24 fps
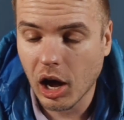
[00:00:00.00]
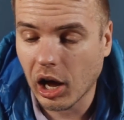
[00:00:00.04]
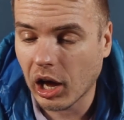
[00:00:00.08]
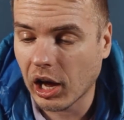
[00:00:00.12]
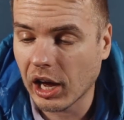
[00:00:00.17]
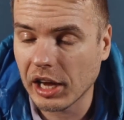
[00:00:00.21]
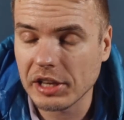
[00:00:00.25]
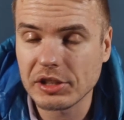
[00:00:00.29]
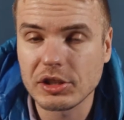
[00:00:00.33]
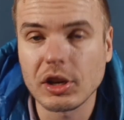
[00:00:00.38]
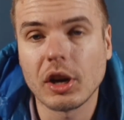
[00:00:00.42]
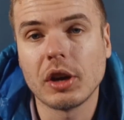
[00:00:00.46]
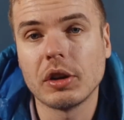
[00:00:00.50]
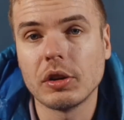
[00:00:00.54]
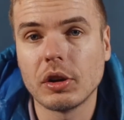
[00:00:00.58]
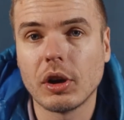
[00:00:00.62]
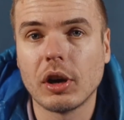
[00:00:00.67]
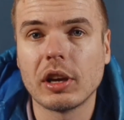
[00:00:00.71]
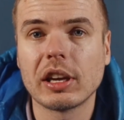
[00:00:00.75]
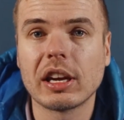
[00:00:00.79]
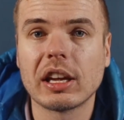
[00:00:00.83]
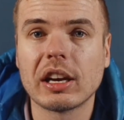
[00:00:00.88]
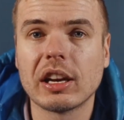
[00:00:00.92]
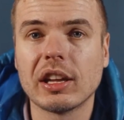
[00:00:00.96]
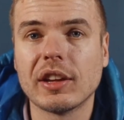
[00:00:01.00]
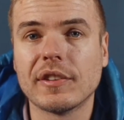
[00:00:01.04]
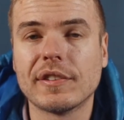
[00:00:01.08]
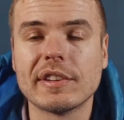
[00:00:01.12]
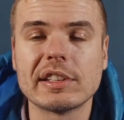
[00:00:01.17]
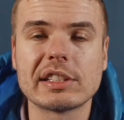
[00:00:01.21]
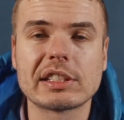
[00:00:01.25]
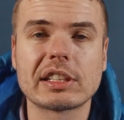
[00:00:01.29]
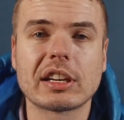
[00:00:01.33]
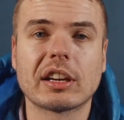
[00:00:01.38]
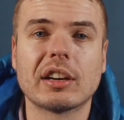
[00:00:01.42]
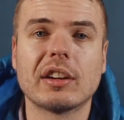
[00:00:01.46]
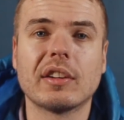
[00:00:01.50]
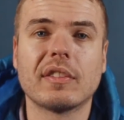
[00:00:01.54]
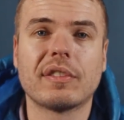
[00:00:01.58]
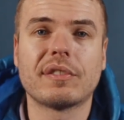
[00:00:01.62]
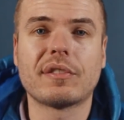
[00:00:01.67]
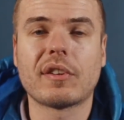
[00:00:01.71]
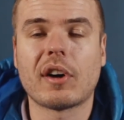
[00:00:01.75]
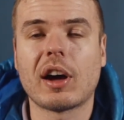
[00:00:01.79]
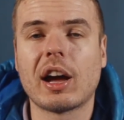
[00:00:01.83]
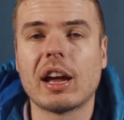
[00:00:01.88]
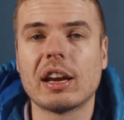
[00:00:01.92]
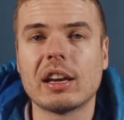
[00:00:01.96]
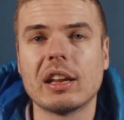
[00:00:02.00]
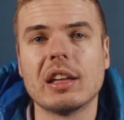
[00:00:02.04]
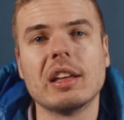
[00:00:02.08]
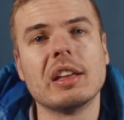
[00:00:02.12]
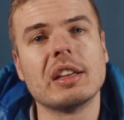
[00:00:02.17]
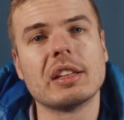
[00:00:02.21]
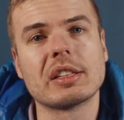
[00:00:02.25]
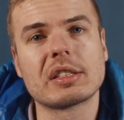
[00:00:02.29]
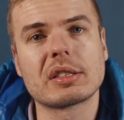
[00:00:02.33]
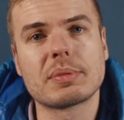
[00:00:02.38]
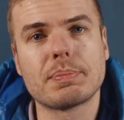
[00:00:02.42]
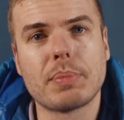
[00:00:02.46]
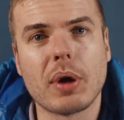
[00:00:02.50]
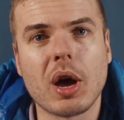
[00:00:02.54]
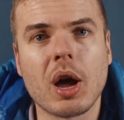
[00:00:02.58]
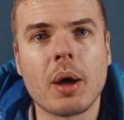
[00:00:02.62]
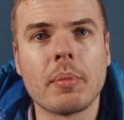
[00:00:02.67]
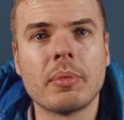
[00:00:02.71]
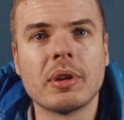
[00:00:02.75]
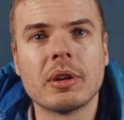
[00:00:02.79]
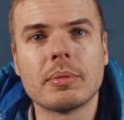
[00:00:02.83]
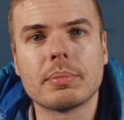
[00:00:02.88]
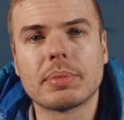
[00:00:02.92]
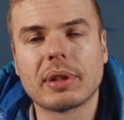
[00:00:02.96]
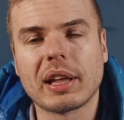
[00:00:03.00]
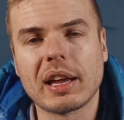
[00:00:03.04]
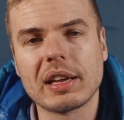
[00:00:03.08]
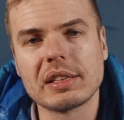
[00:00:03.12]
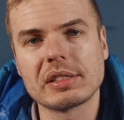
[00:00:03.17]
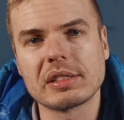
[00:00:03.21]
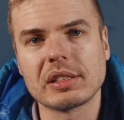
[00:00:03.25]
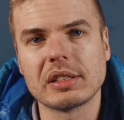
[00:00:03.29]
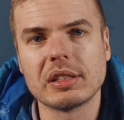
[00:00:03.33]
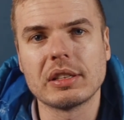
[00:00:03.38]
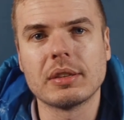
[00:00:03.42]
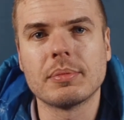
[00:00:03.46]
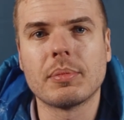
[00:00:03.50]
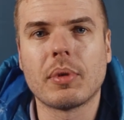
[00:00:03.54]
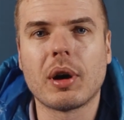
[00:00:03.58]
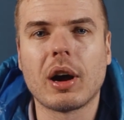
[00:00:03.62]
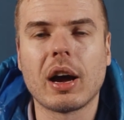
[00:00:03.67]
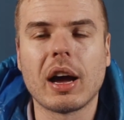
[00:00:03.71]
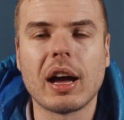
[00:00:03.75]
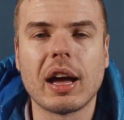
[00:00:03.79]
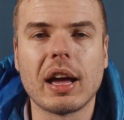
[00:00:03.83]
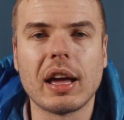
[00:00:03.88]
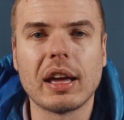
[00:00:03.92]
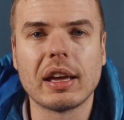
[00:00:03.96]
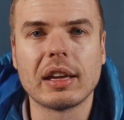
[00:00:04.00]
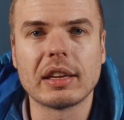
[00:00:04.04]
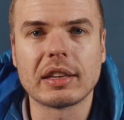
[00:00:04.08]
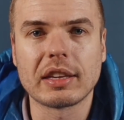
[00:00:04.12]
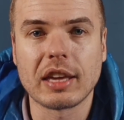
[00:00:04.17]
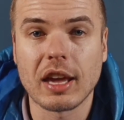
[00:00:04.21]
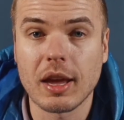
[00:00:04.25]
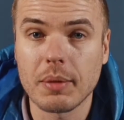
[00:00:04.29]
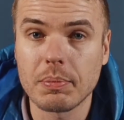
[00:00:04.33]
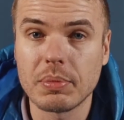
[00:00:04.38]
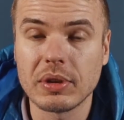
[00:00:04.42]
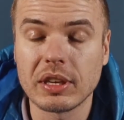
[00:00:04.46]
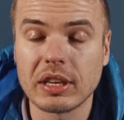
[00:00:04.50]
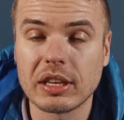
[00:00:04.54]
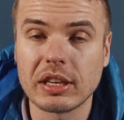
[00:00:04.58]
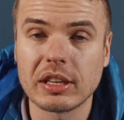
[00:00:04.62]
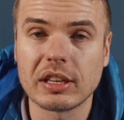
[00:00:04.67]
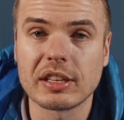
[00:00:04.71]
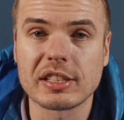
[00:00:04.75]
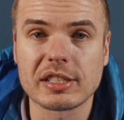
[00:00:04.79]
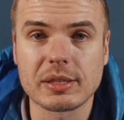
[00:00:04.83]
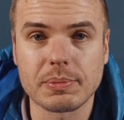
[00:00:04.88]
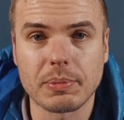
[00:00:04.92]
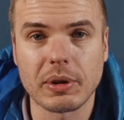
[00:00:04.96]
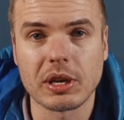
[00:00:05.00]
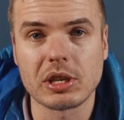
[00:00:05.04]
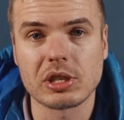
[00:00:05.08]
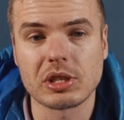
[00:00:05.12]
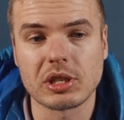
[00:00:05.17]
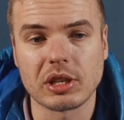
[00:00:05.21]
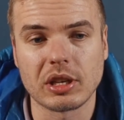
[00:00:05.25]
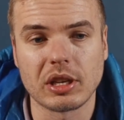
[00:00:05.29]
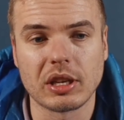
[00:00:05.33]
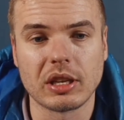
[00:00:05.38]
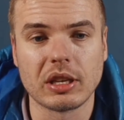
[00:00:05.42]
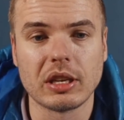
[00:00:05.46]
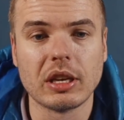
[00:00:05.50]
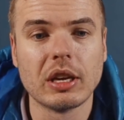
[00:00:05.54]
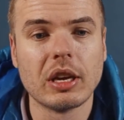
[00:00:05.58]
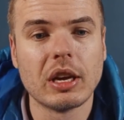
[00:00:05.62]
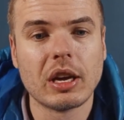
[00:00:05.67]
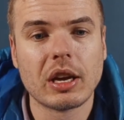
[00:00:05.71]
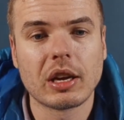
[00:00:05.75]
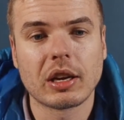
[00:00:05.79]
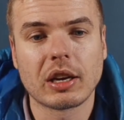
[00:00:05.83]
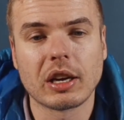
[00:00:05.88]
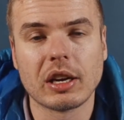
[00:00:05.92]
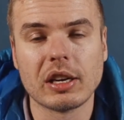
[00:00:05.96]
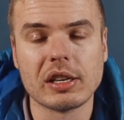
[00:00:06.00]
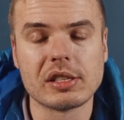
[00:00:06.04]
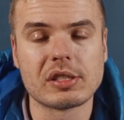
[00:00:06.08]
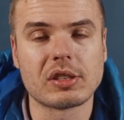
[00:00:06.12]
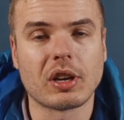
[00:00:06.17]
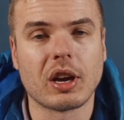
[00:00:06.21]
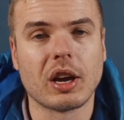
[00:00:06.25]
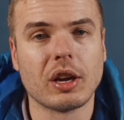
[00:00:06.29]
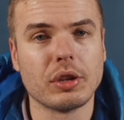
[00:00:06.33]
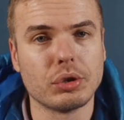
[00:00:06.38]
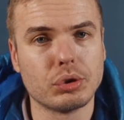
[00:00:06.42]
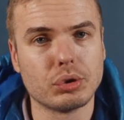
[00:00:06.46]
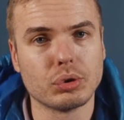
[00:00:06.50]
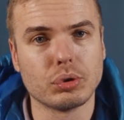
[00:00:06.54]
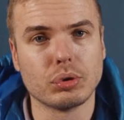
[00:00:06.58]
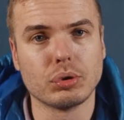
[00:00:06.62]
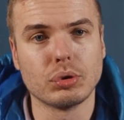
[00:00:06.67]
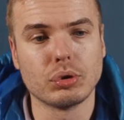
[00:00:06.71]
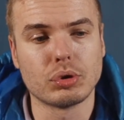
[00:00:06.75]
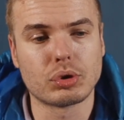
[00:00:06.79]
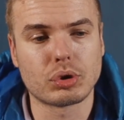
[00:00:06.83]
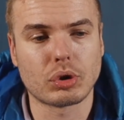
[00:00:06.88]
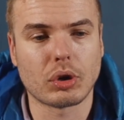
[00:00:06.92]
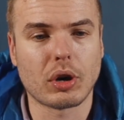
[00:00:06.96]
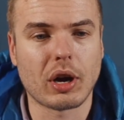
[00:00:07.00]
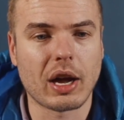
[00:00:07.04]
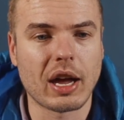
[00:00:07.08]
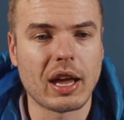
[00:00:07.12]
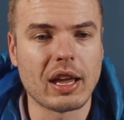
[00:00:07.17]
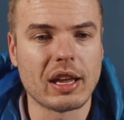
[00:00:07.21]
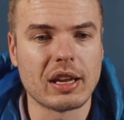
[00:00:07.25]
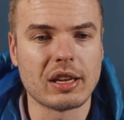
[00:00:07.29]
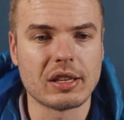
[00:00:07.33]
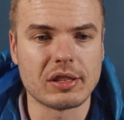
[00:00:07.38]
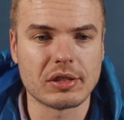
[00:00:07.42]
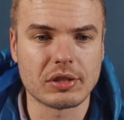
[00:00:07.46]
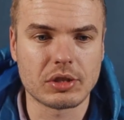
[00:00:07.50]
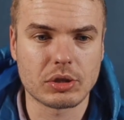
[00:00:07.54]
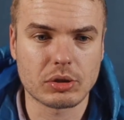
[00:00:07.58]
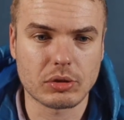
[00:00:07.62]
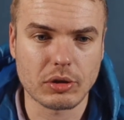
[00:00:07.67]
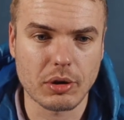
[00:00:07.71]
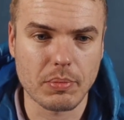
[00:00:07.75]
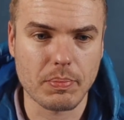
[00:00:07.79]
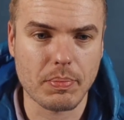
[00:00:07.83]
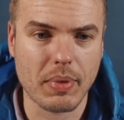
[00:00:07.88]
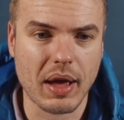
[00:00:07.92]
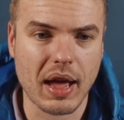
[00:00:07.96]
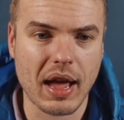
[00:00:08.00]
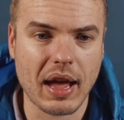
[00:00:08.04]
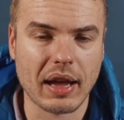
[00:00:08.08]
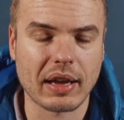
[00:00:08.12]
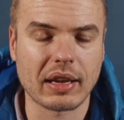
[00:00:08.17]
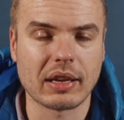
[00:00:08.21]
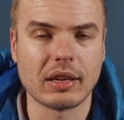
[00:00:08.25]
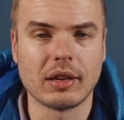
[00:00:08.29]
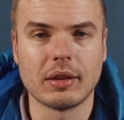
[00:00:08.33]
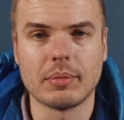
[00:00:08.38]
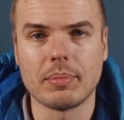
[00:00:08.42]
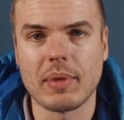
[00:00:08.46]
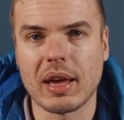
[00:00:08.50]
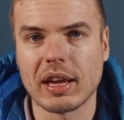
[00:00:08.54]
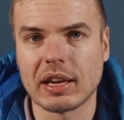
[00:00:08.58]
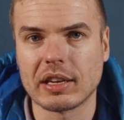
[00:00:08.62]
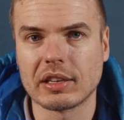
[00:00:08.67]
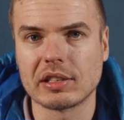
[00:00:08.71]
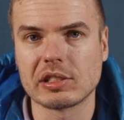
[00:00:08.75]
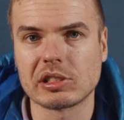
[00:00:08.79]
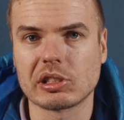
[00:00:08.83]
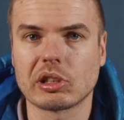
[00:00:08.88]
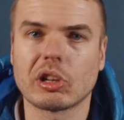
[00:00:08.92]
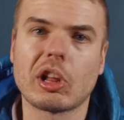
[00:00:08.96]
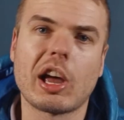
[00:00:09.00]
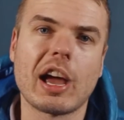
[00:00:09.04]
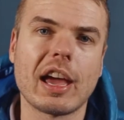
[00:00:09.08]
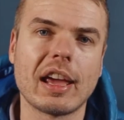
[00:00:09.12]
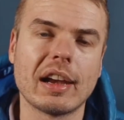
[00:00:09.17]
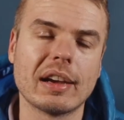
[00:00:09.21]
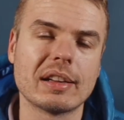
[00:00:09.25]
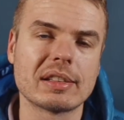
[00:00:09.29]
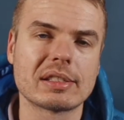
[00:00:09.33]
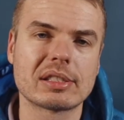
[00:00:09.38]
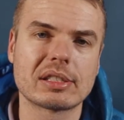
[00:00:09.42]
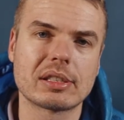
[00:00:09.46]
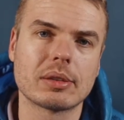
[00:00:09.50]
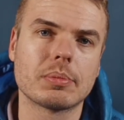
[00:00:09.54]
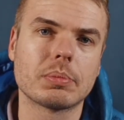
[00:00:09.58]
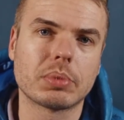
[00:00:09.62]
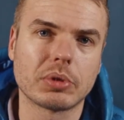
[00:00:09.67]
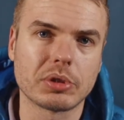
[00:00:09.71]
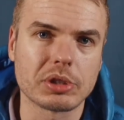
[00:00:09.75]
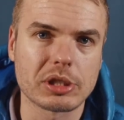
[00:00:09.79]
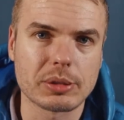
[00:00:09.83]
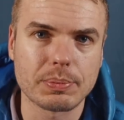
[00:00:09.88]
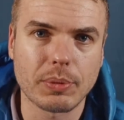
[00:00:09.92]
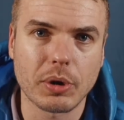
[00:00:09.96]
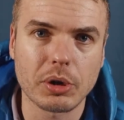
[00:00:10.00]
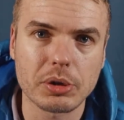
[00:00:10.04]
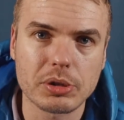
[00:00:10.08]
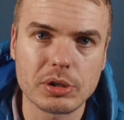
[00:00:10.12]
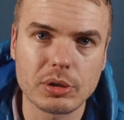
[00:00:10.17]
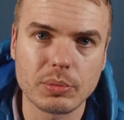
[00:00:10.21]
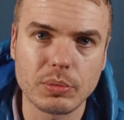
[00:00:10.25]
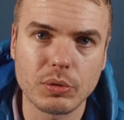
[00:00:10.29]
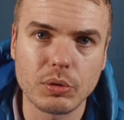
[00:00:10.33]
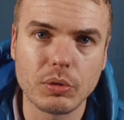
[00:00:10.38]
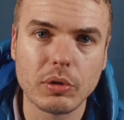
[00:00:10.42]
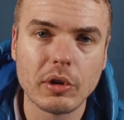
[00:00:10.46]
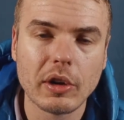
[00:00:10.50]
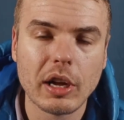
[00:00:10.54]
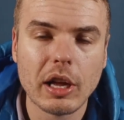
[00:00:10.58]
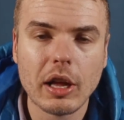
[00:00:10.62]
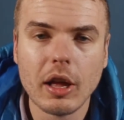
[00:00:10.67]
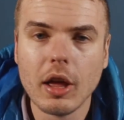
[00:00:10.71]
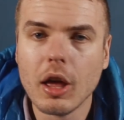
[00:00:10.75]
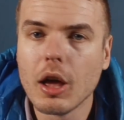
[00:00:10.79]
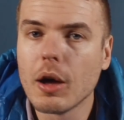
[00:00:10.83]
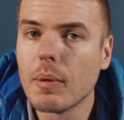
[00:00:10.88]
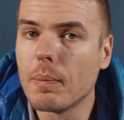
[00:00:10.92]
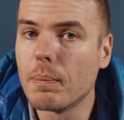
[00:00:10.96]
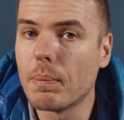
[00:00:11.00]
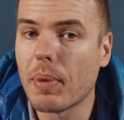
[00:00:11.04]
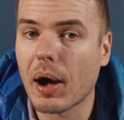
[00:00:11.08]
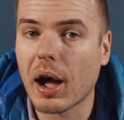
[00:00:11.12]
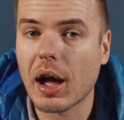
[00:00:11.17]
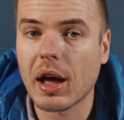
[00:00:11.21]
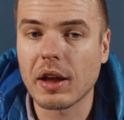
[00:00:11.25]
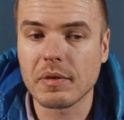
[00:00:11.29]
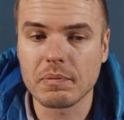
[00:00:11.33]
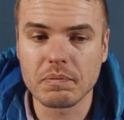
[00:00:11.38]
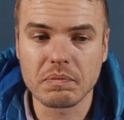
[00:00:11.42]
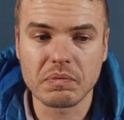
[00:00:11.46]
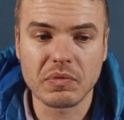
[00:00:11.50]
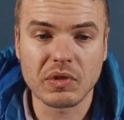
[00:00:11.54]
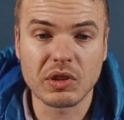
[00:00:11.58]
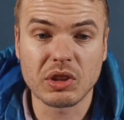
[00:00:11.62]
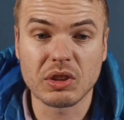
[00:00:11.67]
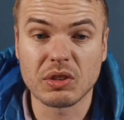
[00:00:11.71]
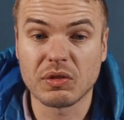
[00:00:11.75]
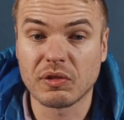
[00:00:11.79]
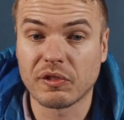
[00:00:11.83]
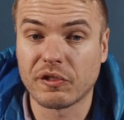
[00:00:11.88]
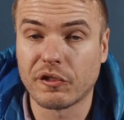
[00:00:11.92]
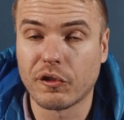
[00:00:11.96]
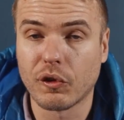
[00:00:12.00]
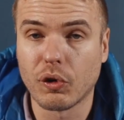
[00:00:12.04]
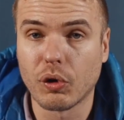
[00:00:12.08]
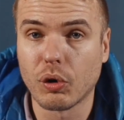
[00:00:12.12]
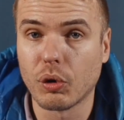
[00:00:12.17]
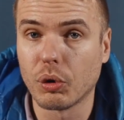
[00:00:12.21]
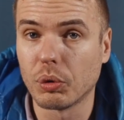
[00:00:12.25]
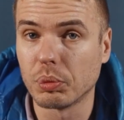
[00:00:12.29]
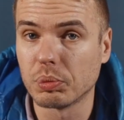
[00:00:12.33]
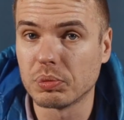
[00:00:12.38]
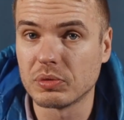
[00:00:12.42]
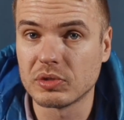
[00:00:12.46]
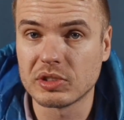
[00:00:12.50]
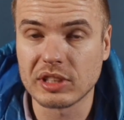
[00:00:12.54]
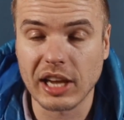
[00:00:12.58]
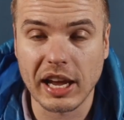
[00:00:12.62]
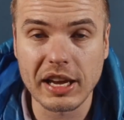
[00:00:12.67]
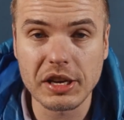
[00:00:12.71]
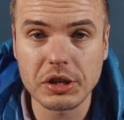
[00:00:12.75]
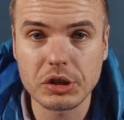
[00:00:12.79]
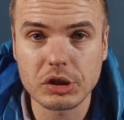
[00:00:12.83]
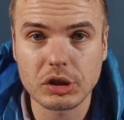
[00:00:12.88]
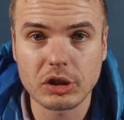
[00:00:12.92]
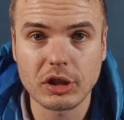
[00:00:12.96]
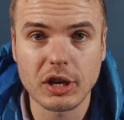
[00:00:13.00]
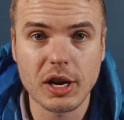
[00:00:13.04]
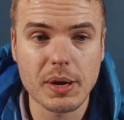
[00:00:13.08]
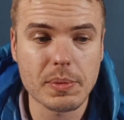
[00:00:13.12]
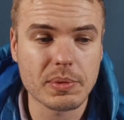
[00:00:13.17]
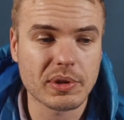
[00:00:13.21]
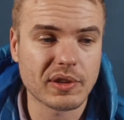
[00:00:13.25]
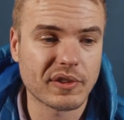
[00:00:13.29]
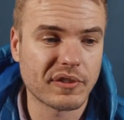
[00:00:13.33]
I don't know yet if it's going to find its permanent place in my camping kit, especially because I do try and strip back and make it as light and as simple as possible. But for day trips,